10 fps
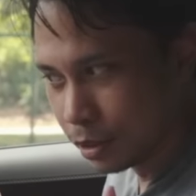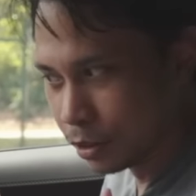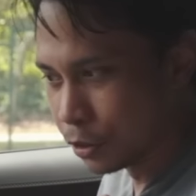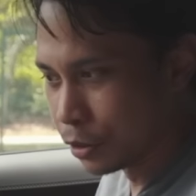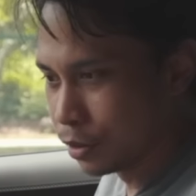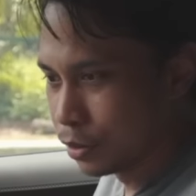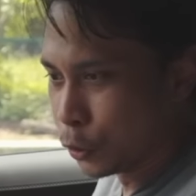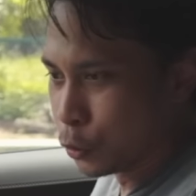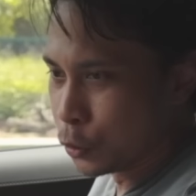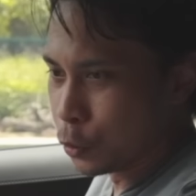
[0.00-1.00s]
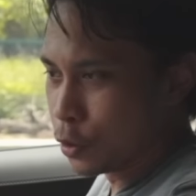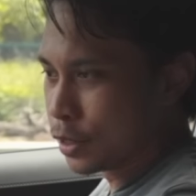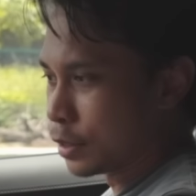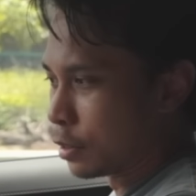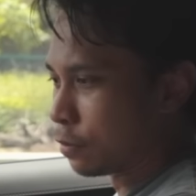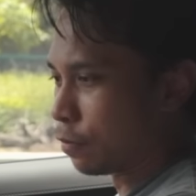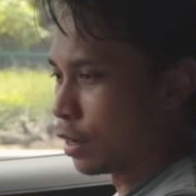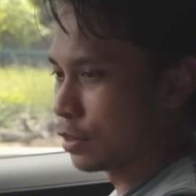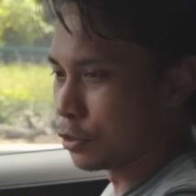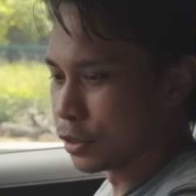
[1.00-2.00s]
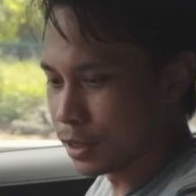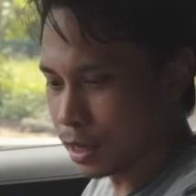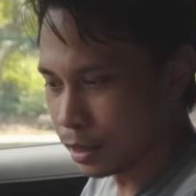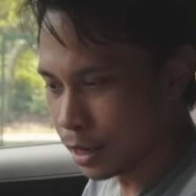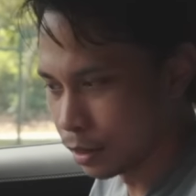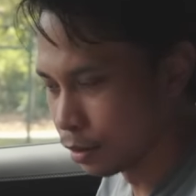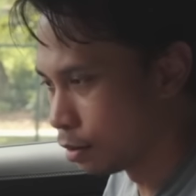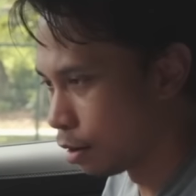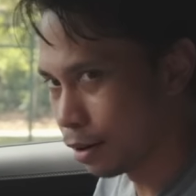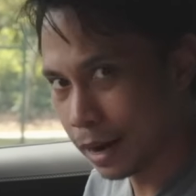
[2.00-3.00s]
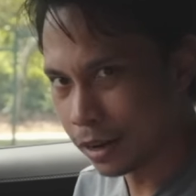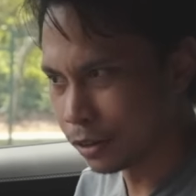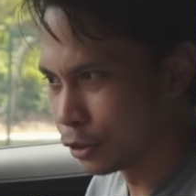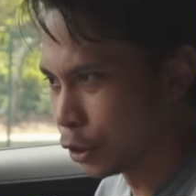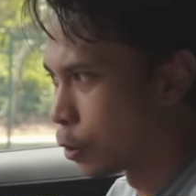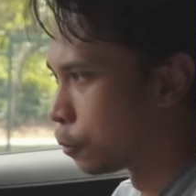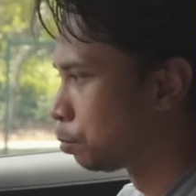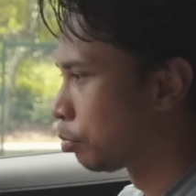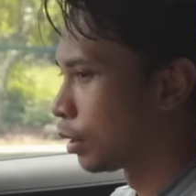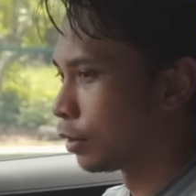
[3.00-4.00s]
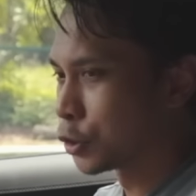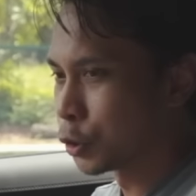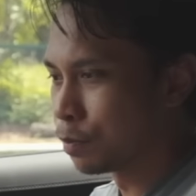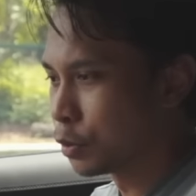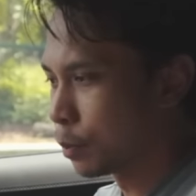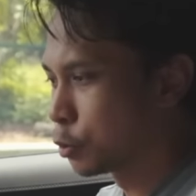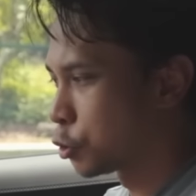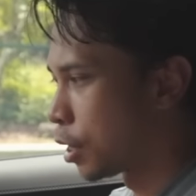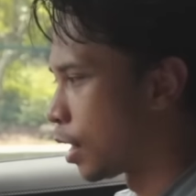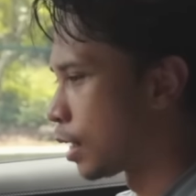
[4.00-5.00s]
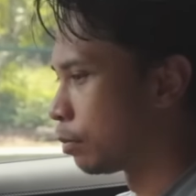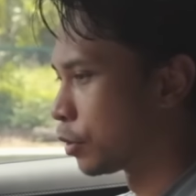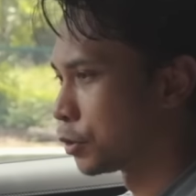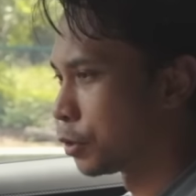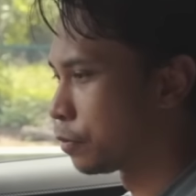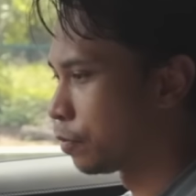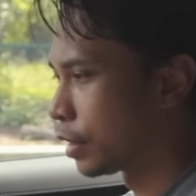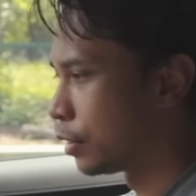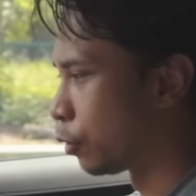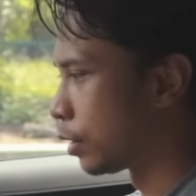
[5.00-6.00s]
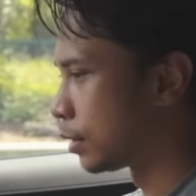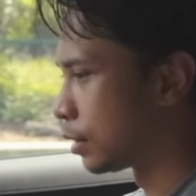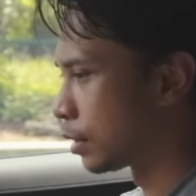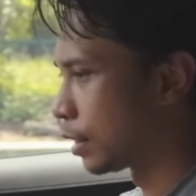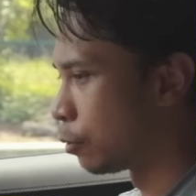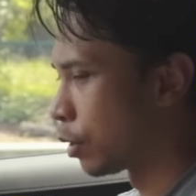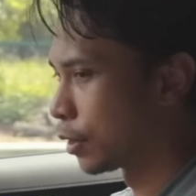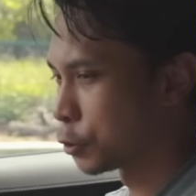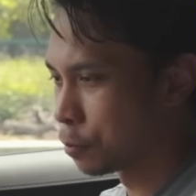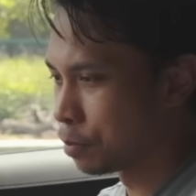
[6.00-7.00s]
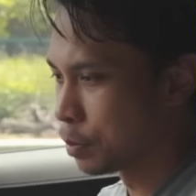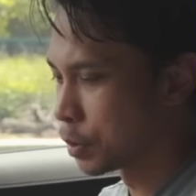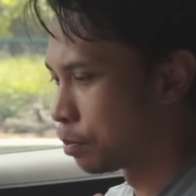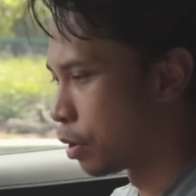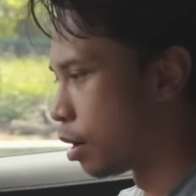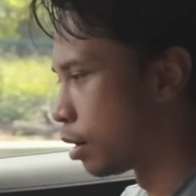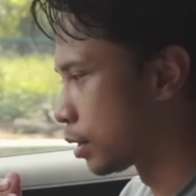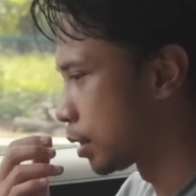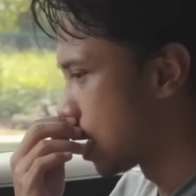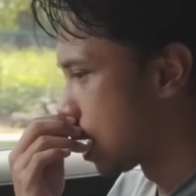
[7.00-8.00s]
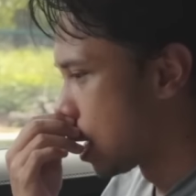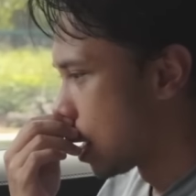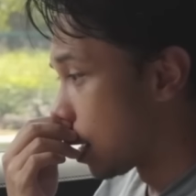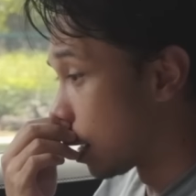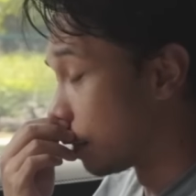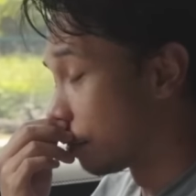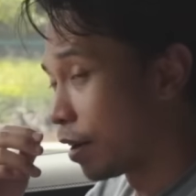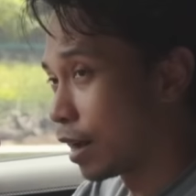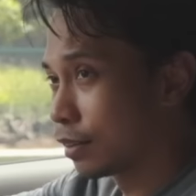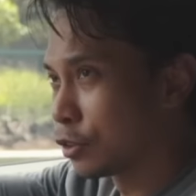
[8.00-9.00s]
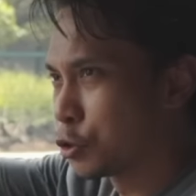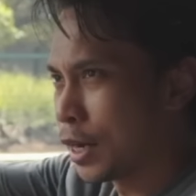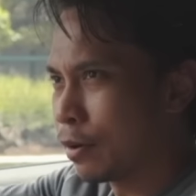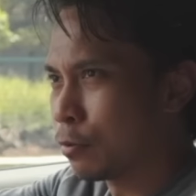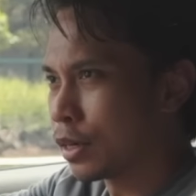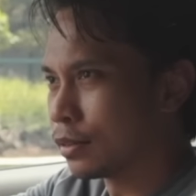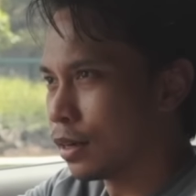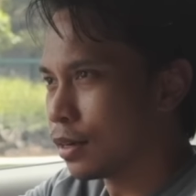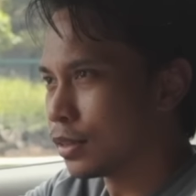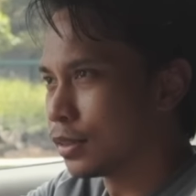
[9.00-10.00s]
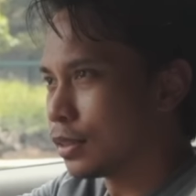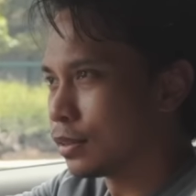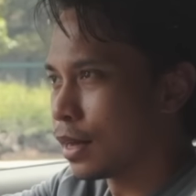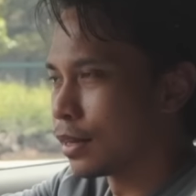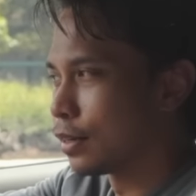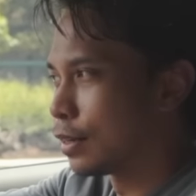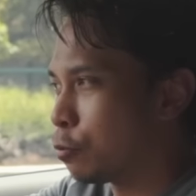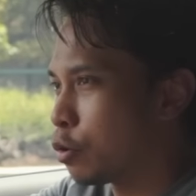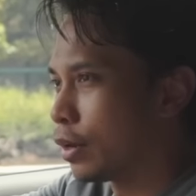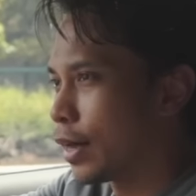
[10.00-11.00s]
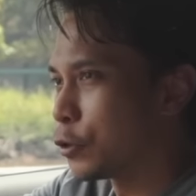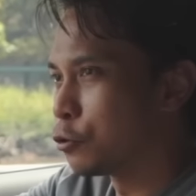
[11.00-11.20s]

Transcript: In here, no noise, little fuss, you just kind of get in the car and go. There's no boot up chime, there's no funny noises anywhere, there's no beeps and bongs. And in fact, the Chery, what it does is that it won't let